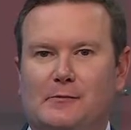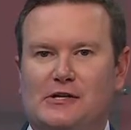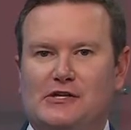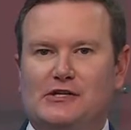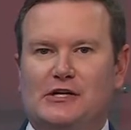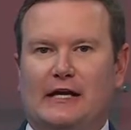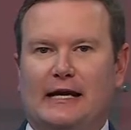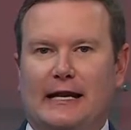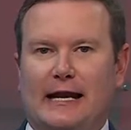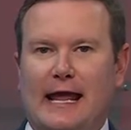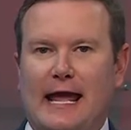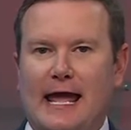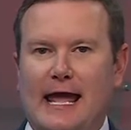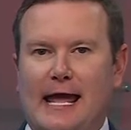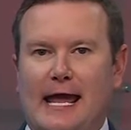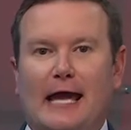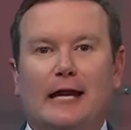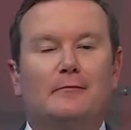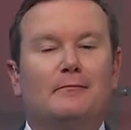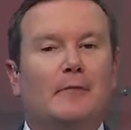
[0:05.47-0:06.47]
Michigan
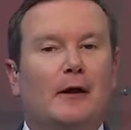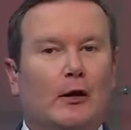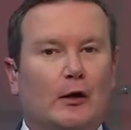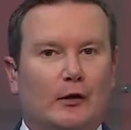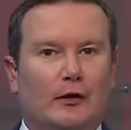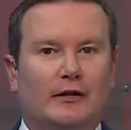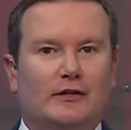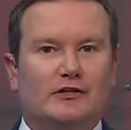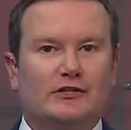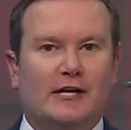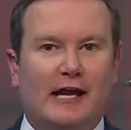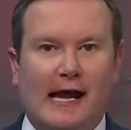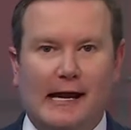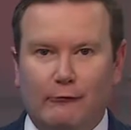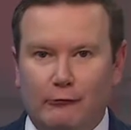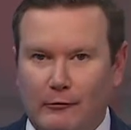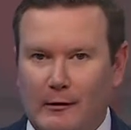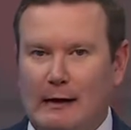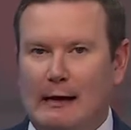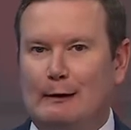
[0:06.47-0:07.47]
and Maryland, Chad
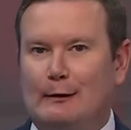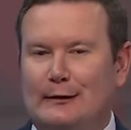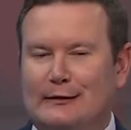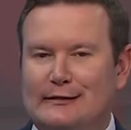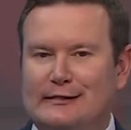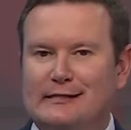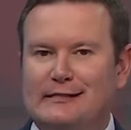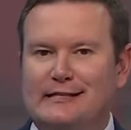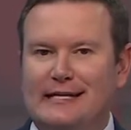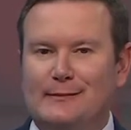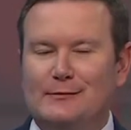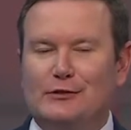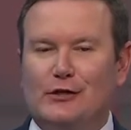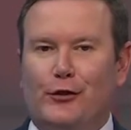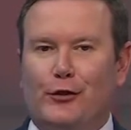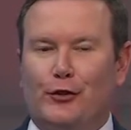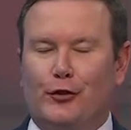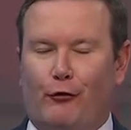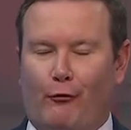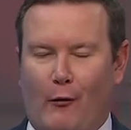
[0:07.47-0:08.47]
Ryland seems to
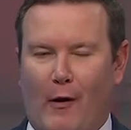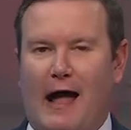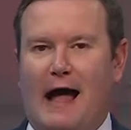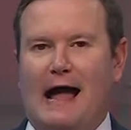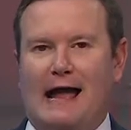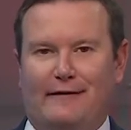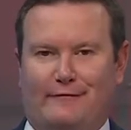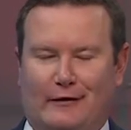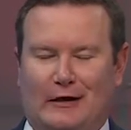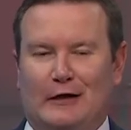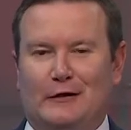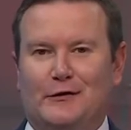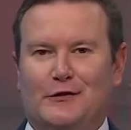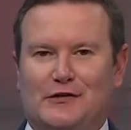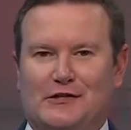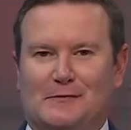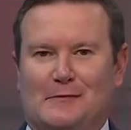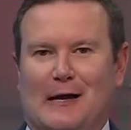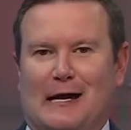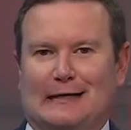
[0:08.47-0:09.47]
thrive under the
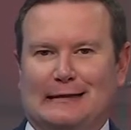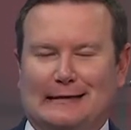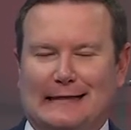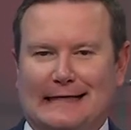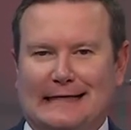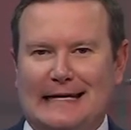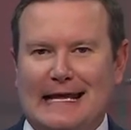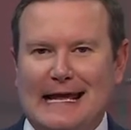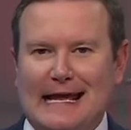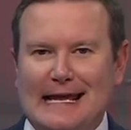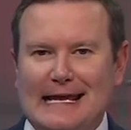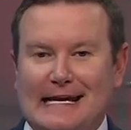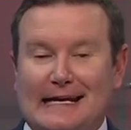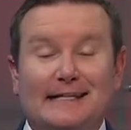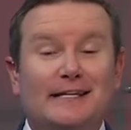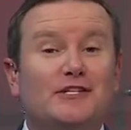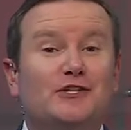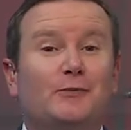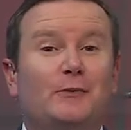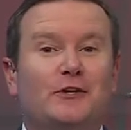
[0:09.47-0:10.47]
spotlight.
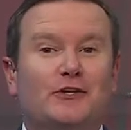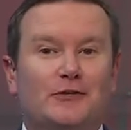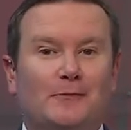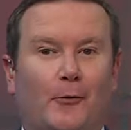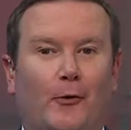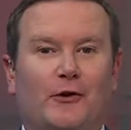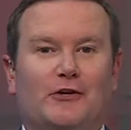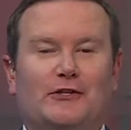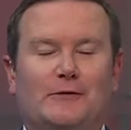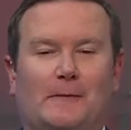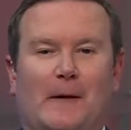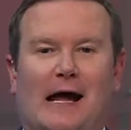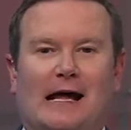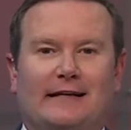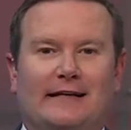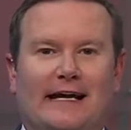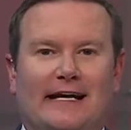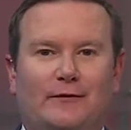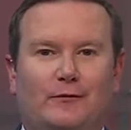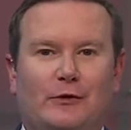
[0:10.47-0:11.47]
In this week's Sports
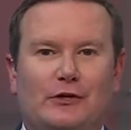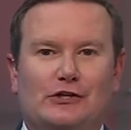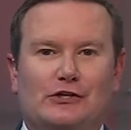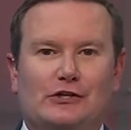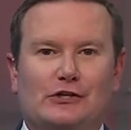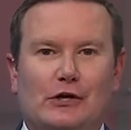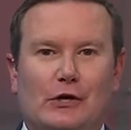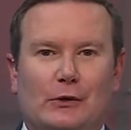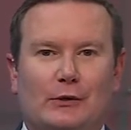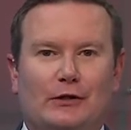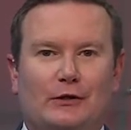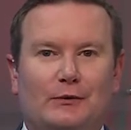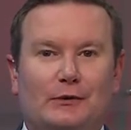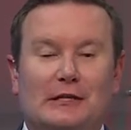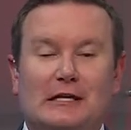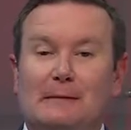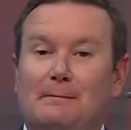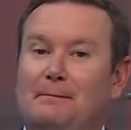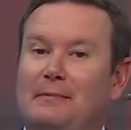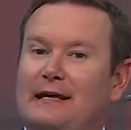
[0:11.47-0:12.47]
Spotlight, we show you
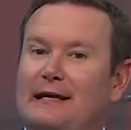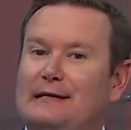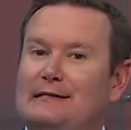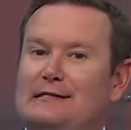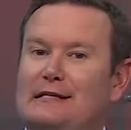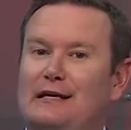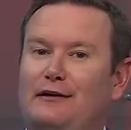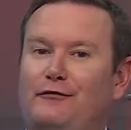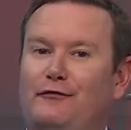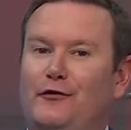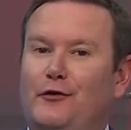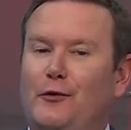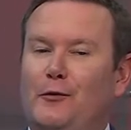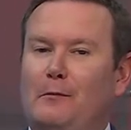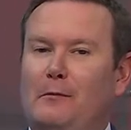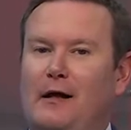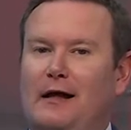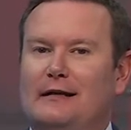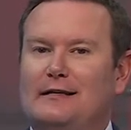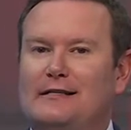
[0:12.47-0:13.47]
the busy few
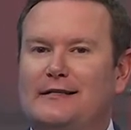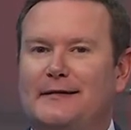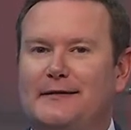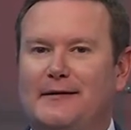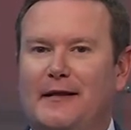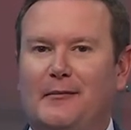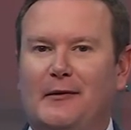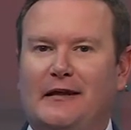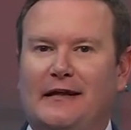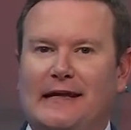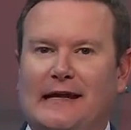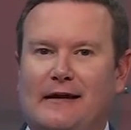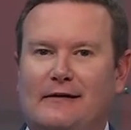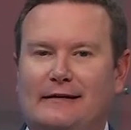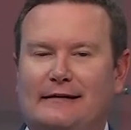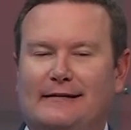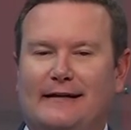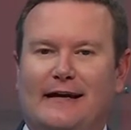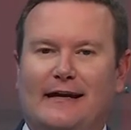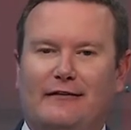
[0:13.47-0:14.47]
months the Lebanon
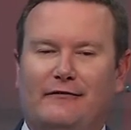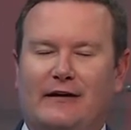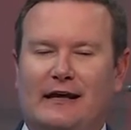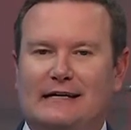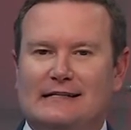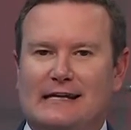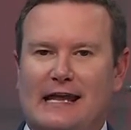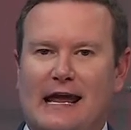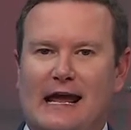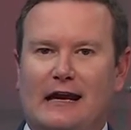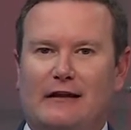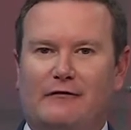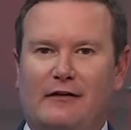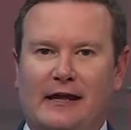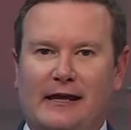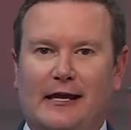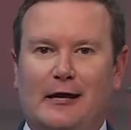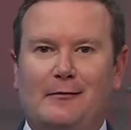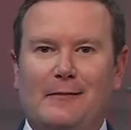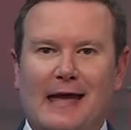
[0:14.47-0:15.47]
County native has ahead of
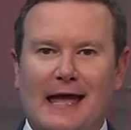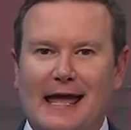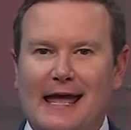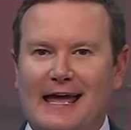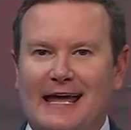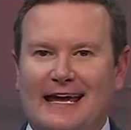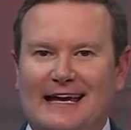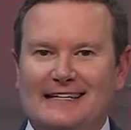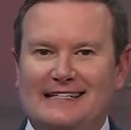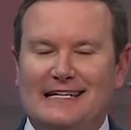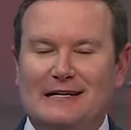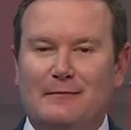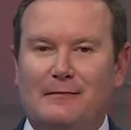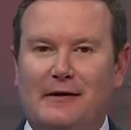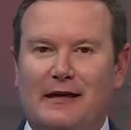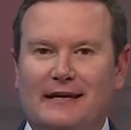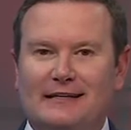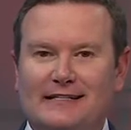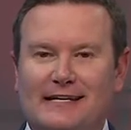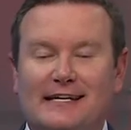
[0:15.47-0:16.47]
him as he
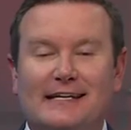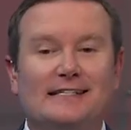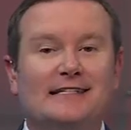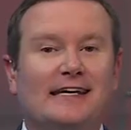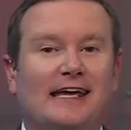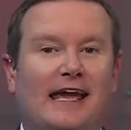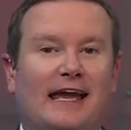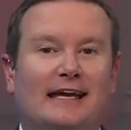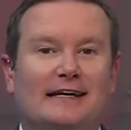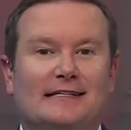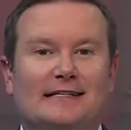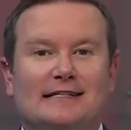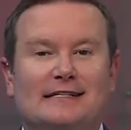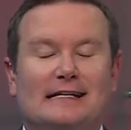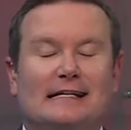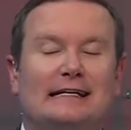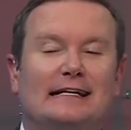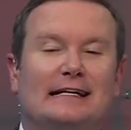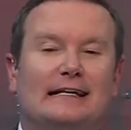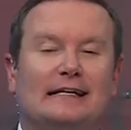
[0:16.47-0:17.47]
makes his case
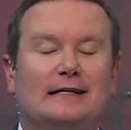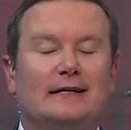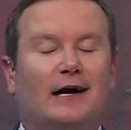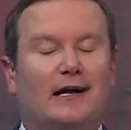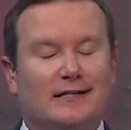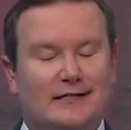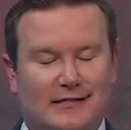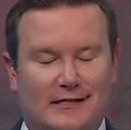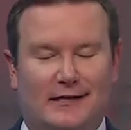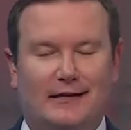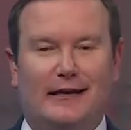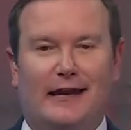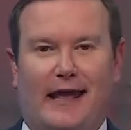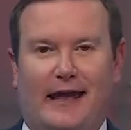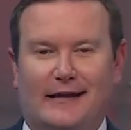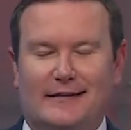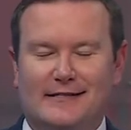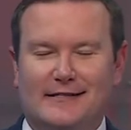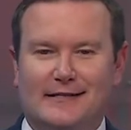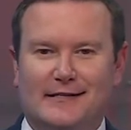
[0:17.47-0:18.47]
to kick on
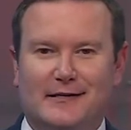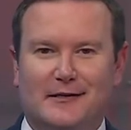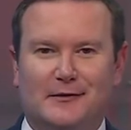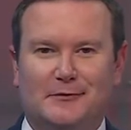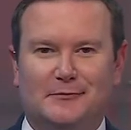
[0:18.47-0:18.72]
Sundays.